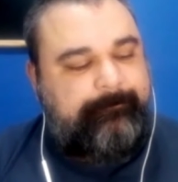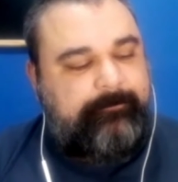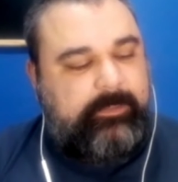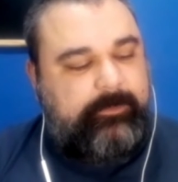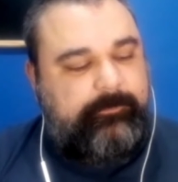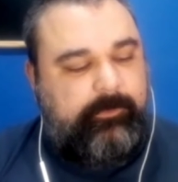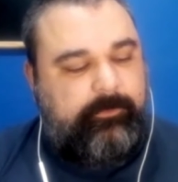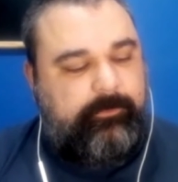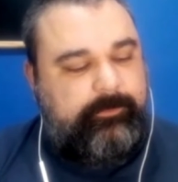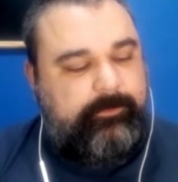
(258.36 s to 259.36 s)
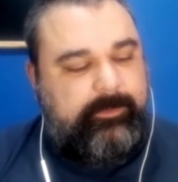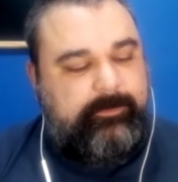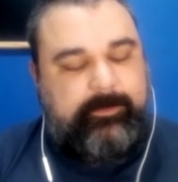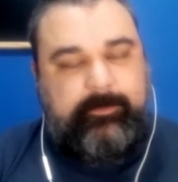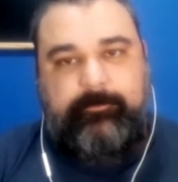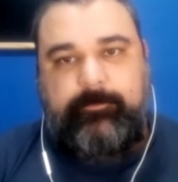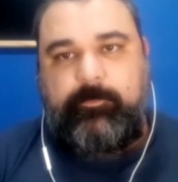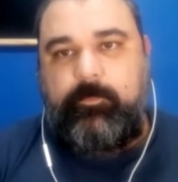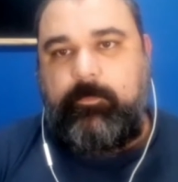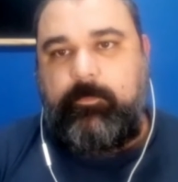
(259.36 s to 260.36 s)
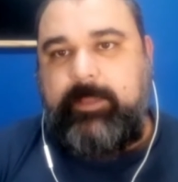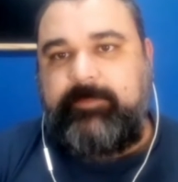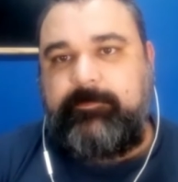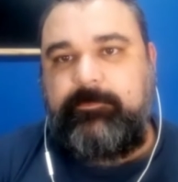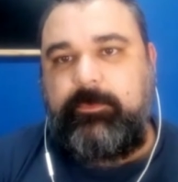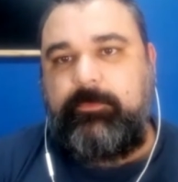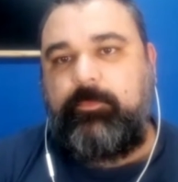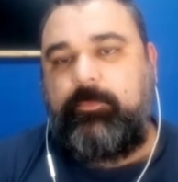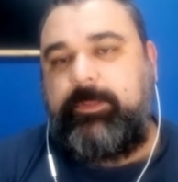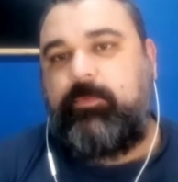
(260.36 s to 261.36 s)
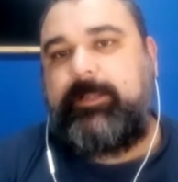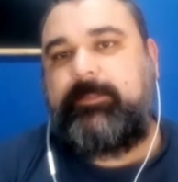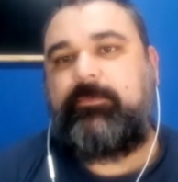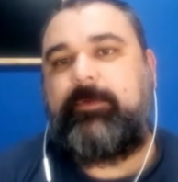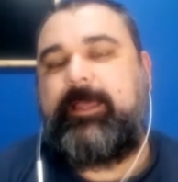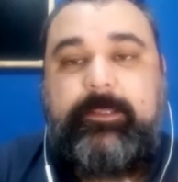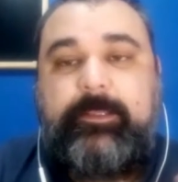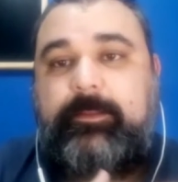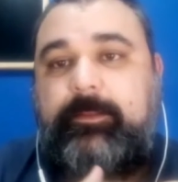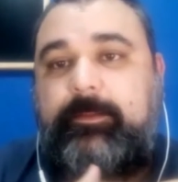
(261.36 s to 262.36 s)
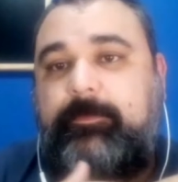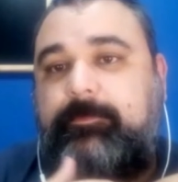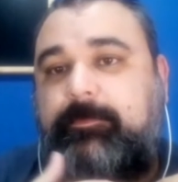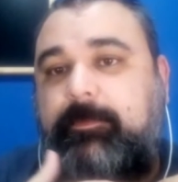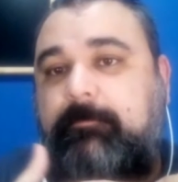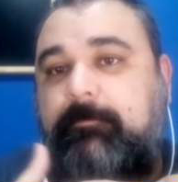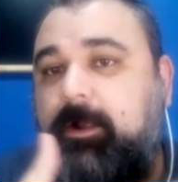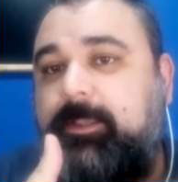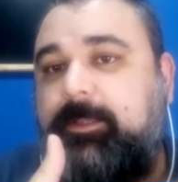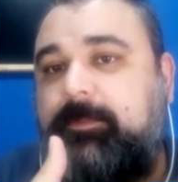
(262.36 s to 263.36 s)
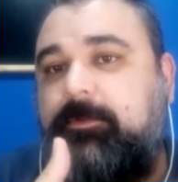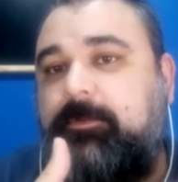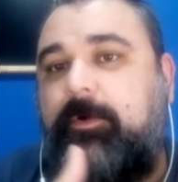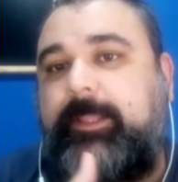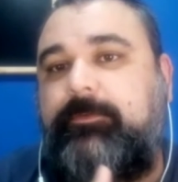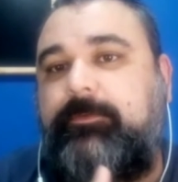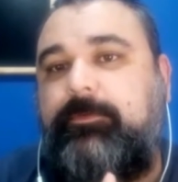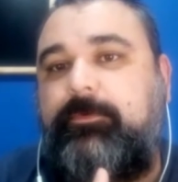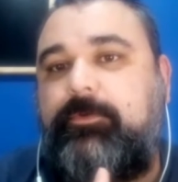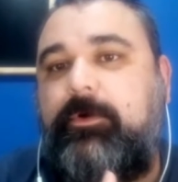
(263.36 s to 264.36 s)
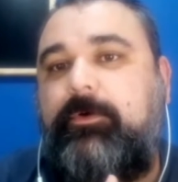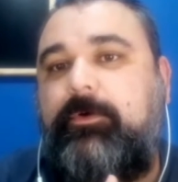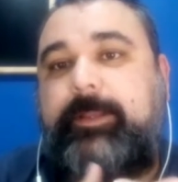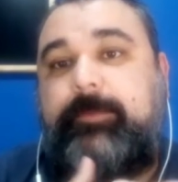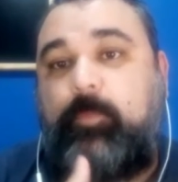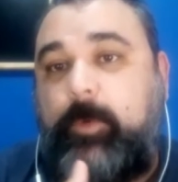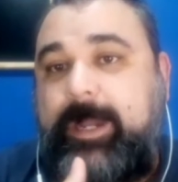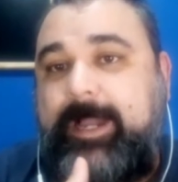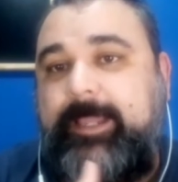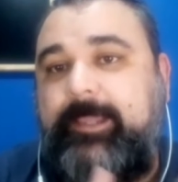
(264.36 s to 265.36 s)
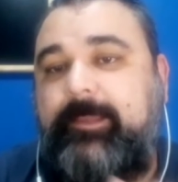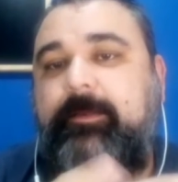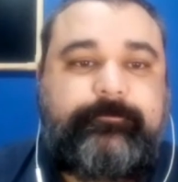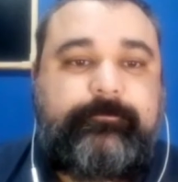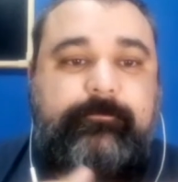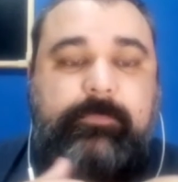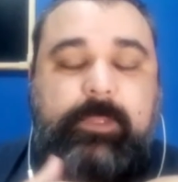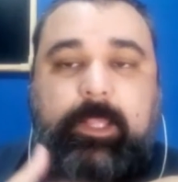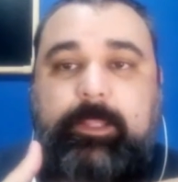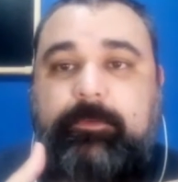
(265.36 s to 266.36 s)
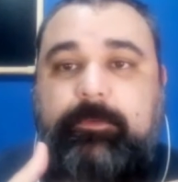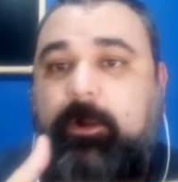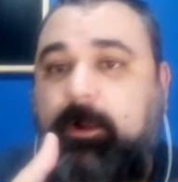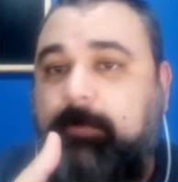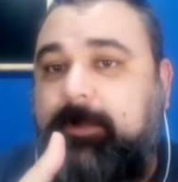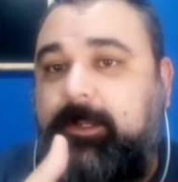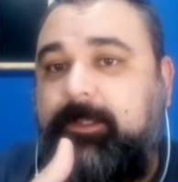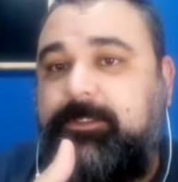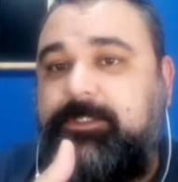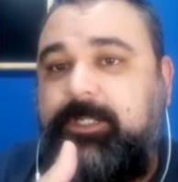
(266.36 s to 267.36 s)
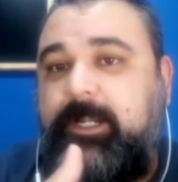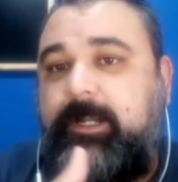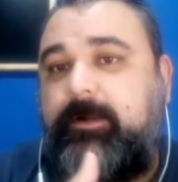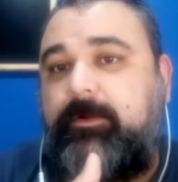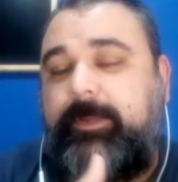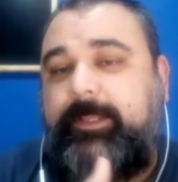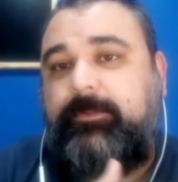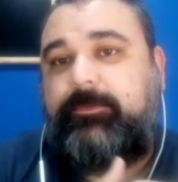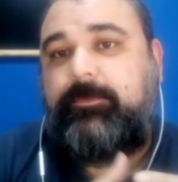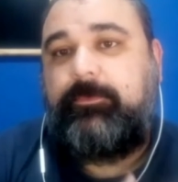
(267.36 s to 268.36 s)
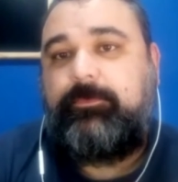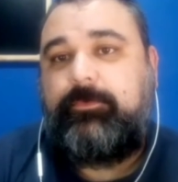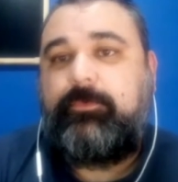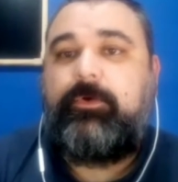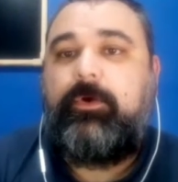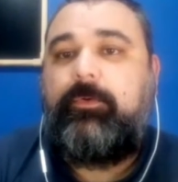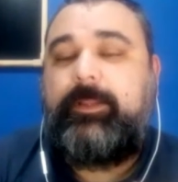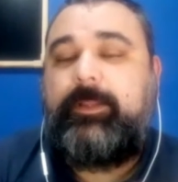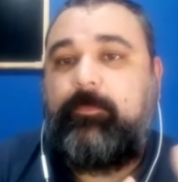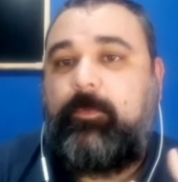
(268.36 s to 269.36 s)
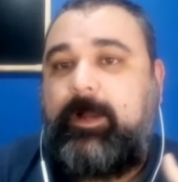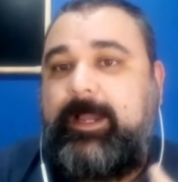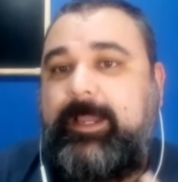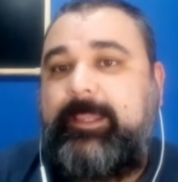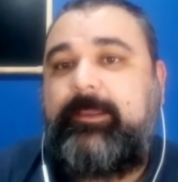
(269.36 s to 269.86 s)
so the questions we want to ask is the market going to grow and why? Is our market share going to grow and why?